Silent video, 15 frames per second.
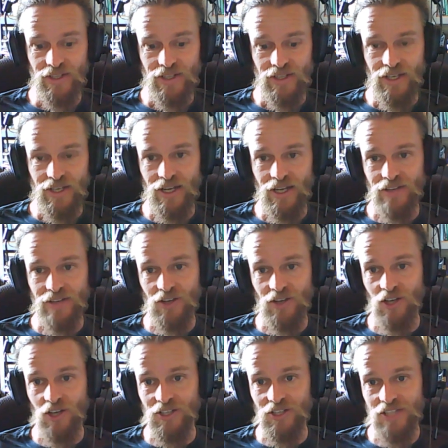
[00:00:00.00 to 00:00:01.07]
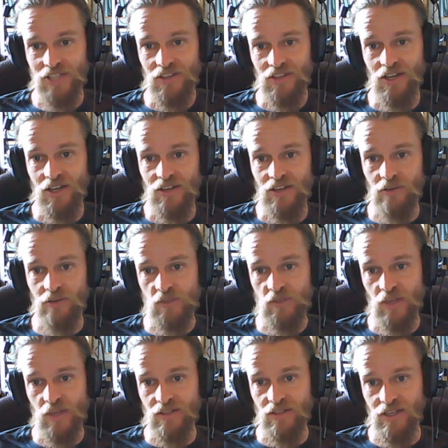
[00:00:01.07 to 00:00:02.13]
they're kind of like Death Guard in that
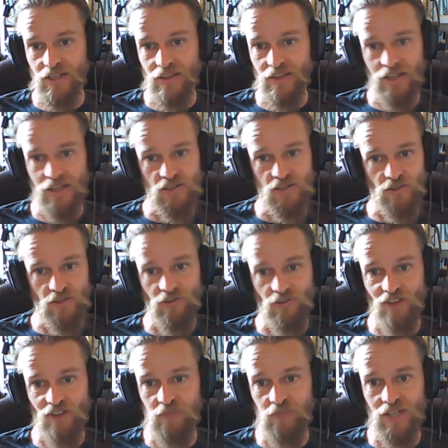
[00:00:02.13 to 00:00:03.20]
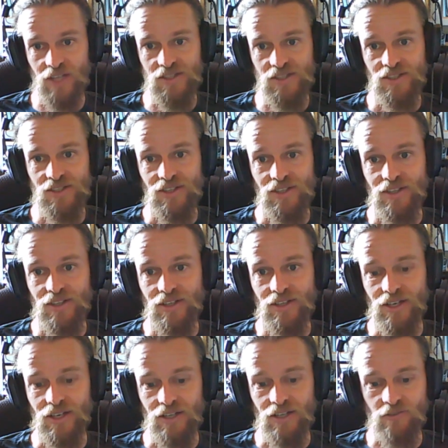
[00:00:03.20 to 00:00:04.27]
respect, and they get that extra 5+
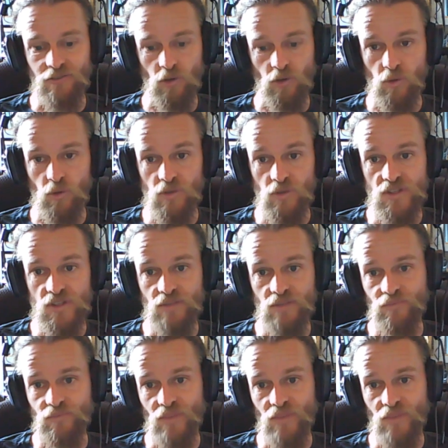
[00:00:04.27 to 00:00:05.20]
for all wounds.